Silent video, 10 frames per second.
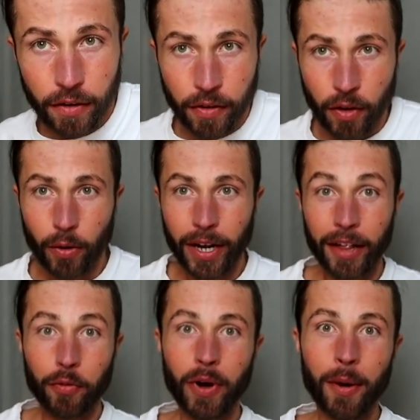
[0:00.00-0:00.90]
So
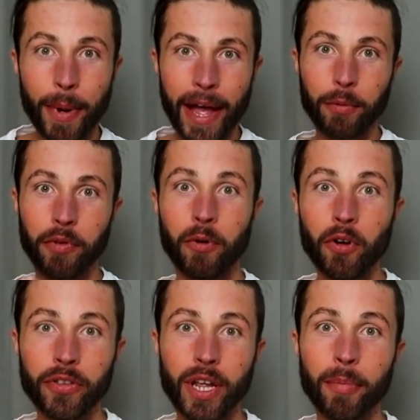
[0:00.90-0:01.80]
guys, we are back with
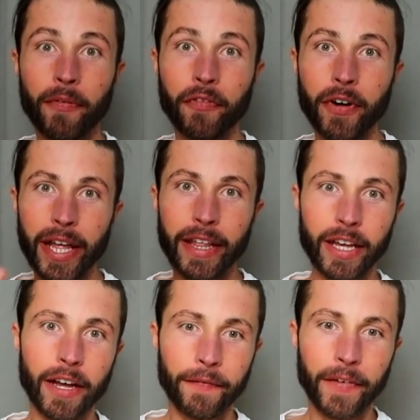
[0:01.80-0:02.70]
round number 3,
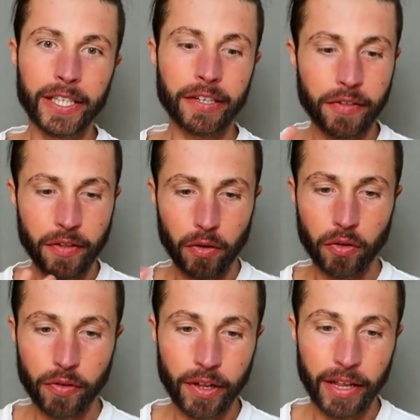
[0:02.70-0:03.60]
and I think this is
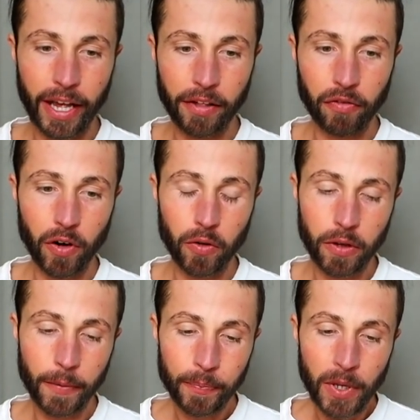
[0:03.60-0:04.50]
also the last
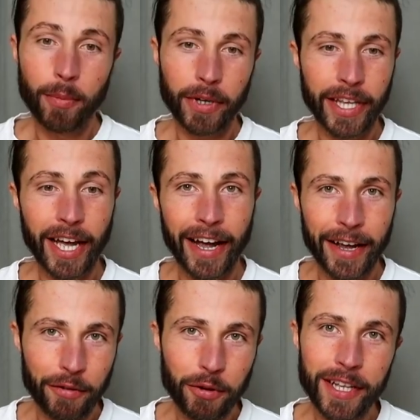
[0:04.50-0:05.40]
round. But yeah,
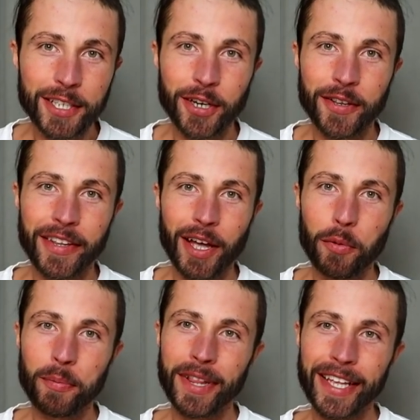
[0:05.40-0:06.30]
I really enjoyed the
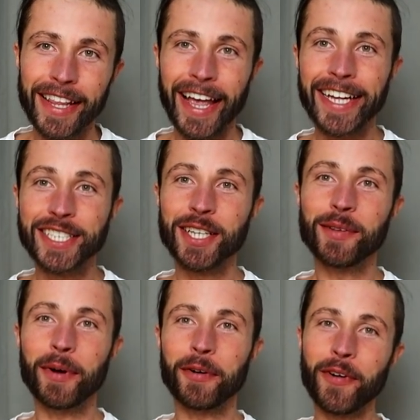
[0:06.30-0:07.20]
time with my little
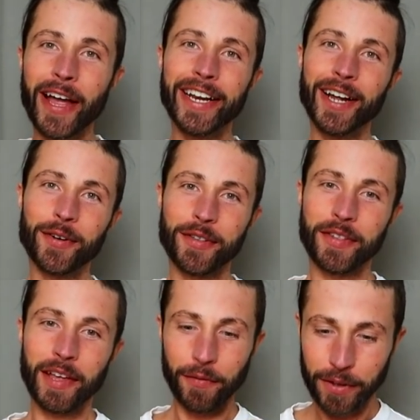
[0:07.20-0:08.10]
angel, but right now
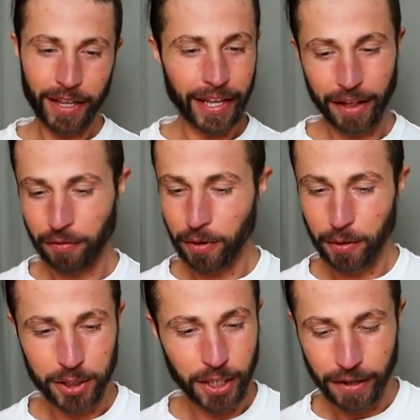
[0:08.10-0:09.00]
it's time for the last
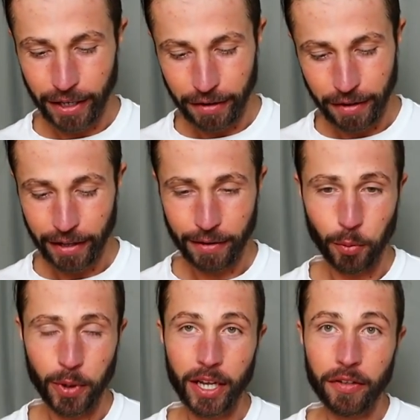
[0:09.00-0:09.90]
round, just like I said.
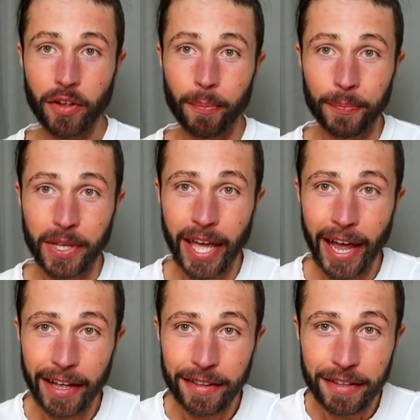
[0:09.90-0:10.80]
And we got some
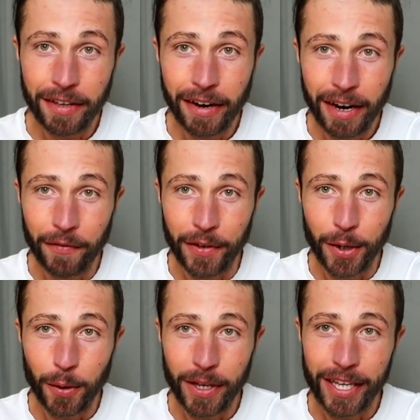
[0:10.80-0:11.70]
canned
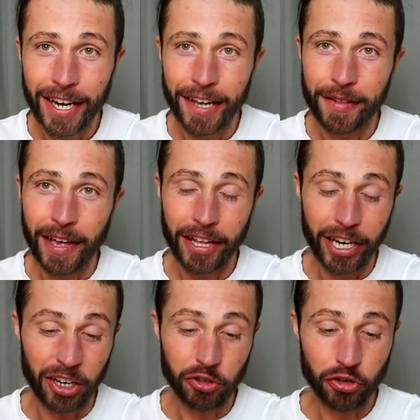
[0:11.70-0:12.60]
ravioli, guys,
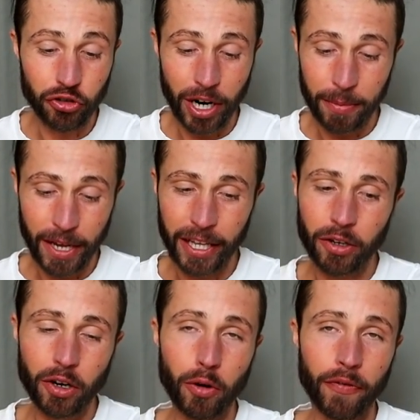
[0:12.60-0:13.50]
800 grams. I
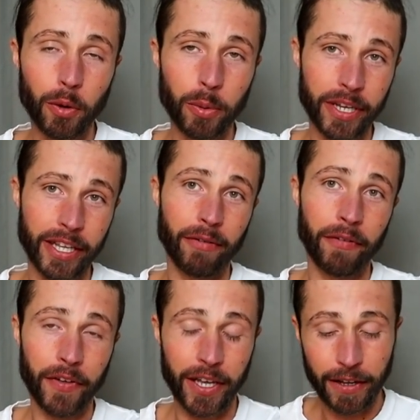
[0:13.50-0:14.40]
don't know if I will eat
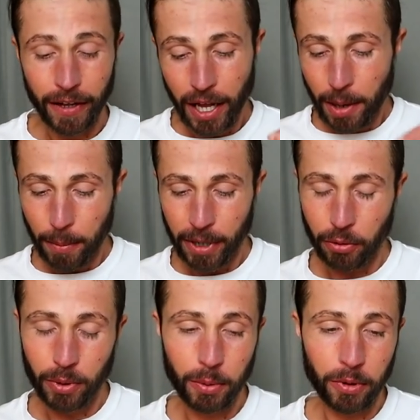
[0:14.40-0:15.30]
everything, but I
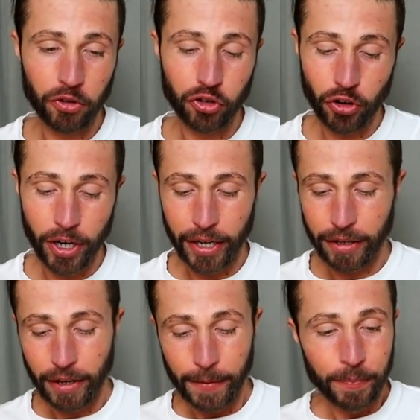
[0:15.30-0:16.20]
really want to try it.